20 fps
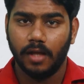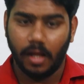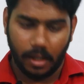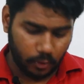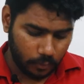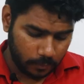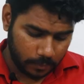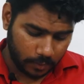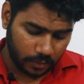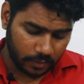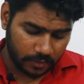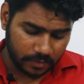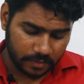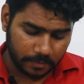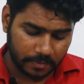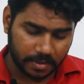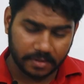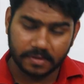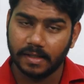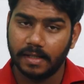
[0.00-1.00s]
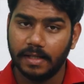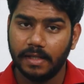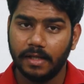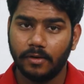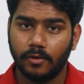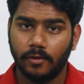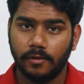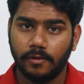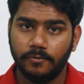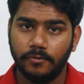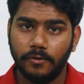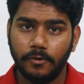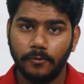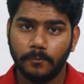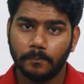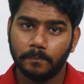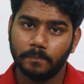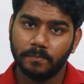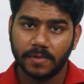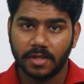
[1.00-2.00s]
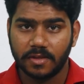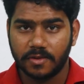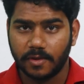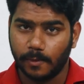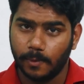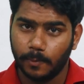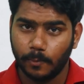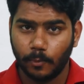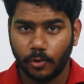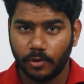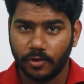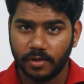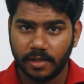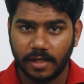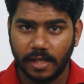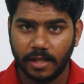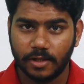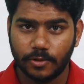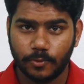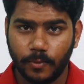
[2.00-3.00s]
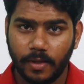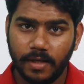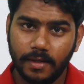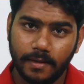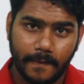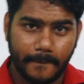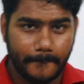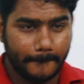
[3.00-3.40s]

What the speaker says: I hope the concept is clear, all of you. Shall we move on to the next one?